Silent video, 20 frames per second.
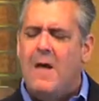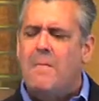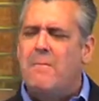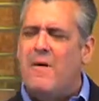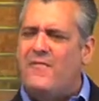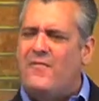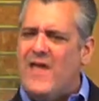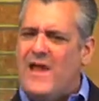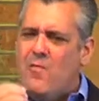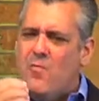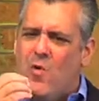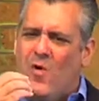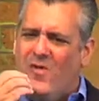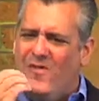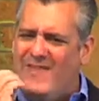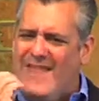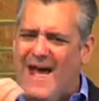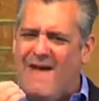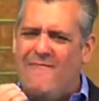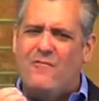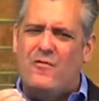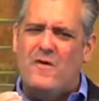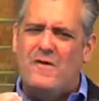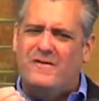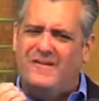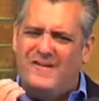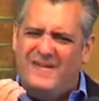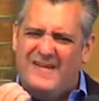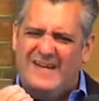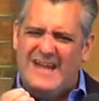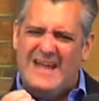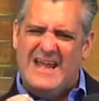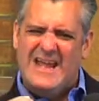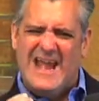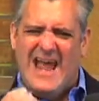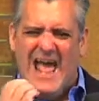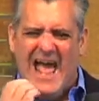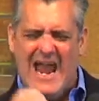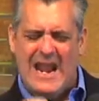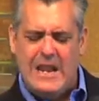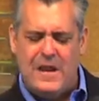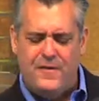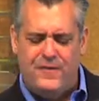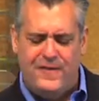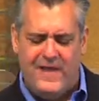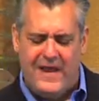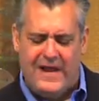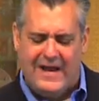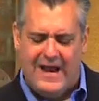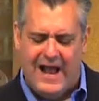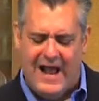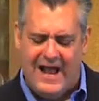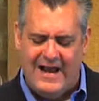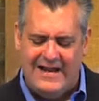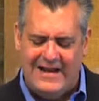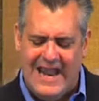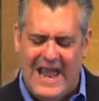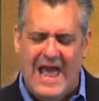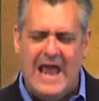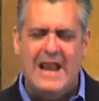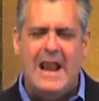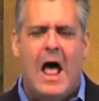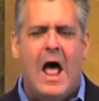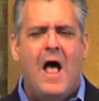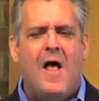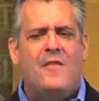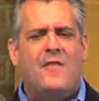but they will never see anything again.